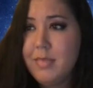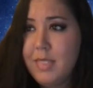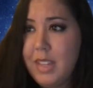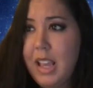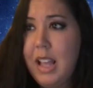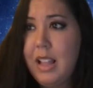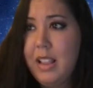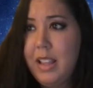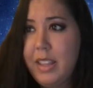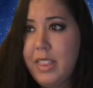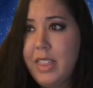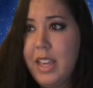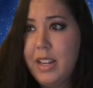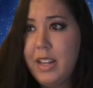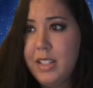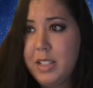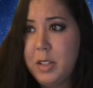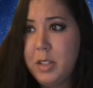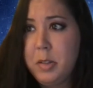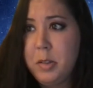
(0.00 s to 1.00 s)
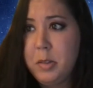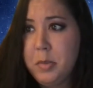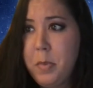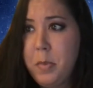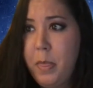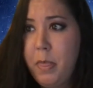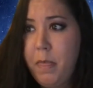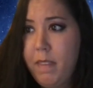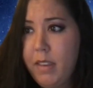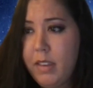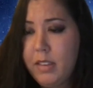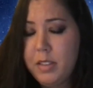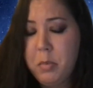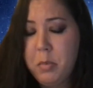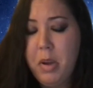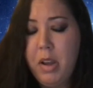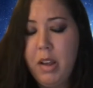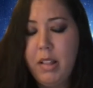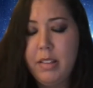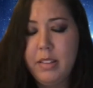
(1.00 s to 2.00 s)
I like that as a
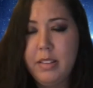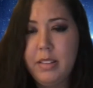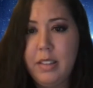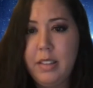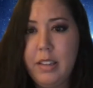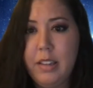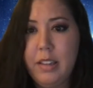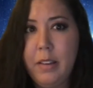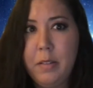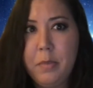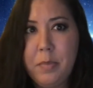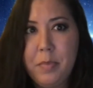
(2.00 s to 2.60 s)
policy.